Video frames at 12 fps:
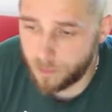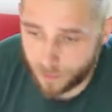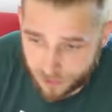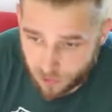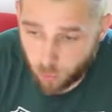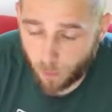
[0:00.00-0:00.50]

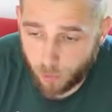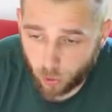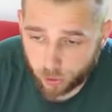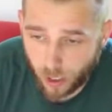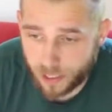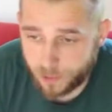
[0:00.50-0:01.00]
This is what
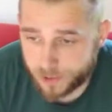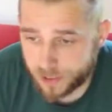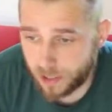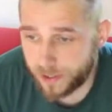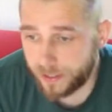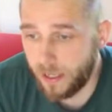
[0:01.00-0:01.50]
Paul Kirtley was
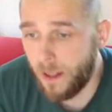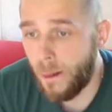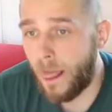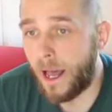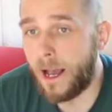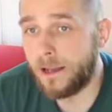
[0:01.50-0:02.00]
doing,
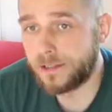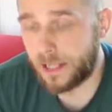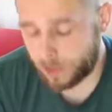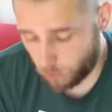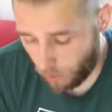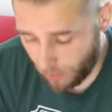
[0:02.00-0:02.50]
so
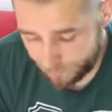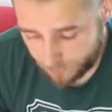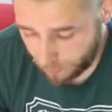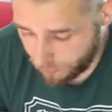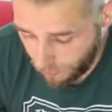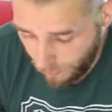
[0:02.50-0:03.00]
that's what I've
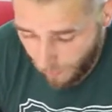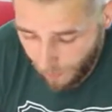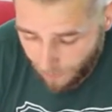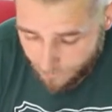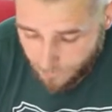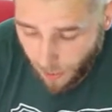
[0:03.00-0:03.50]
done.
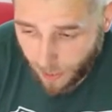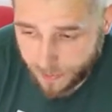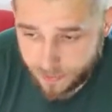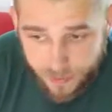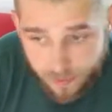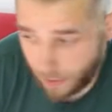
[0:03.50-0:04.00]

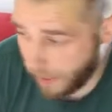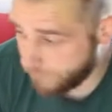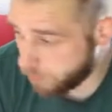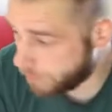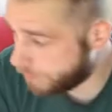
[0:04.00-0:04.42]
I didn't have one